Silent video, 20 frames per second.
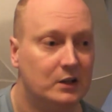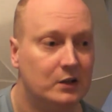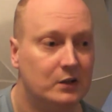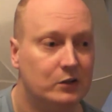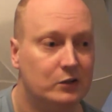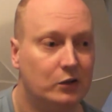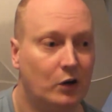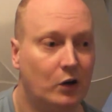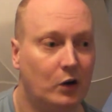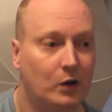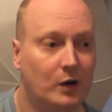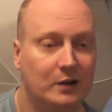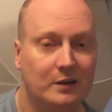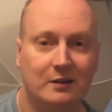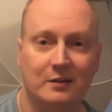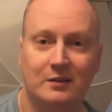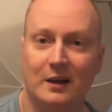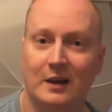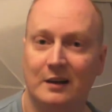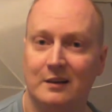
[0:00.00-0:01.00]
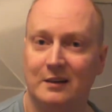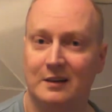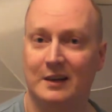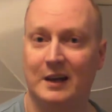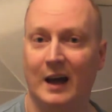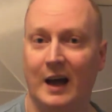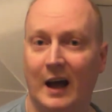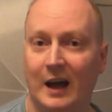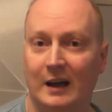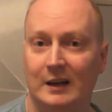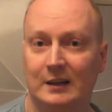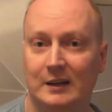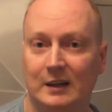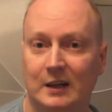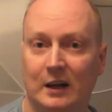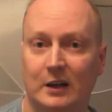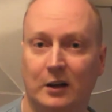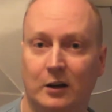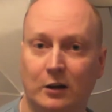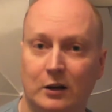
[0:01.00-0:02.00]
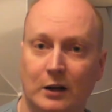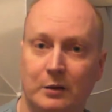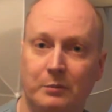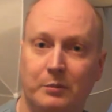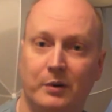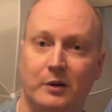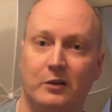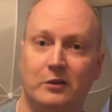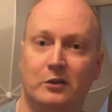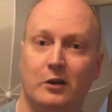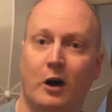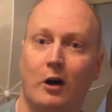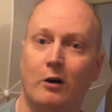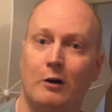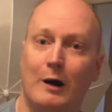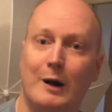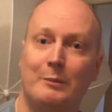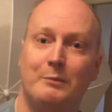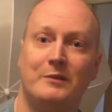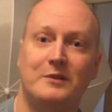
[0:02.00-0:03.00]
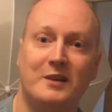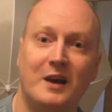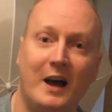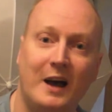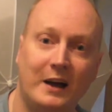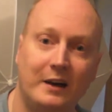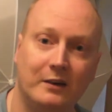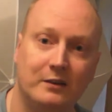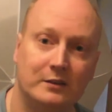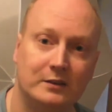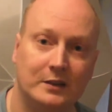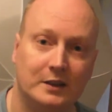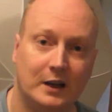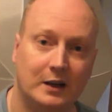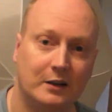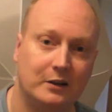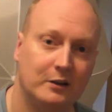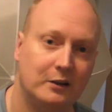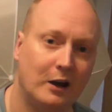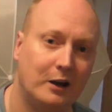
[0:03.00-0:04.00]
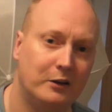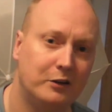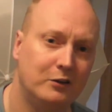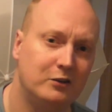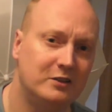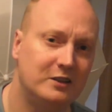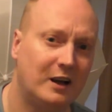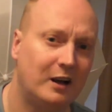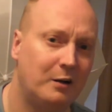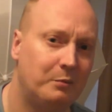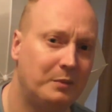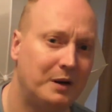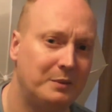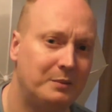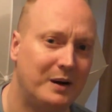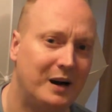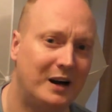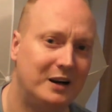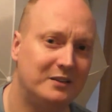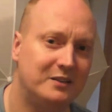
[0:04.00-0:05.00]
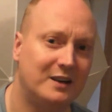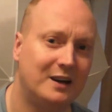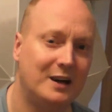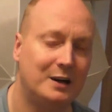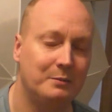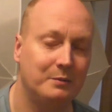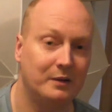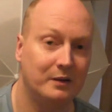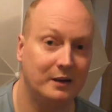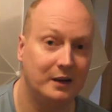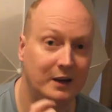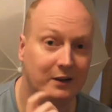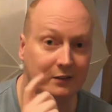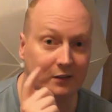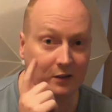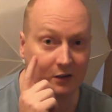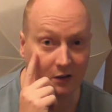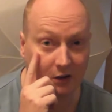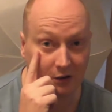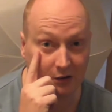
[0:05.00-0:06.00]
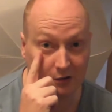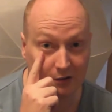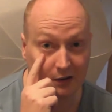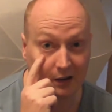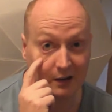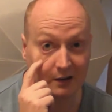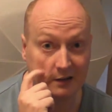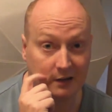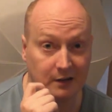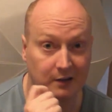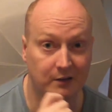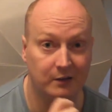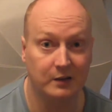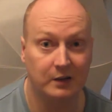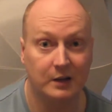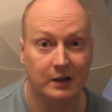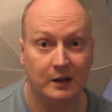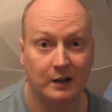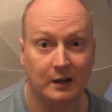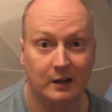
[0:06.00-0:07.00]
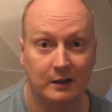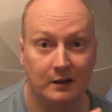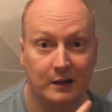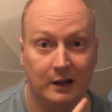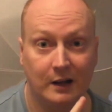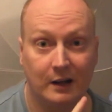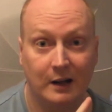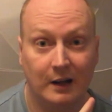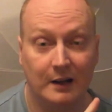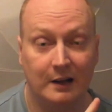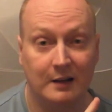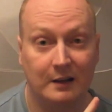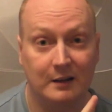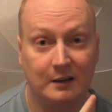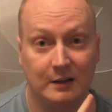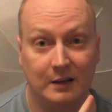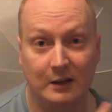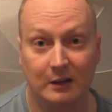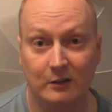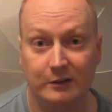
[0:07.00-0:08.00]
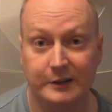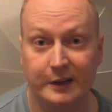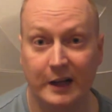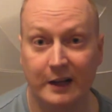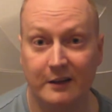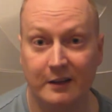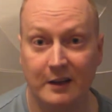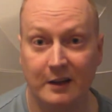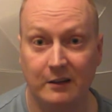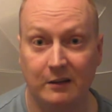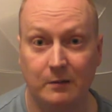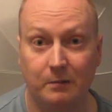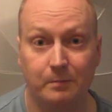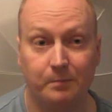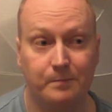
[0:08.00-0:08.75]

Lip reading: So I decided to get an Olympus OM10. Now I used that on my part-time evening course that I did, and it looks like this,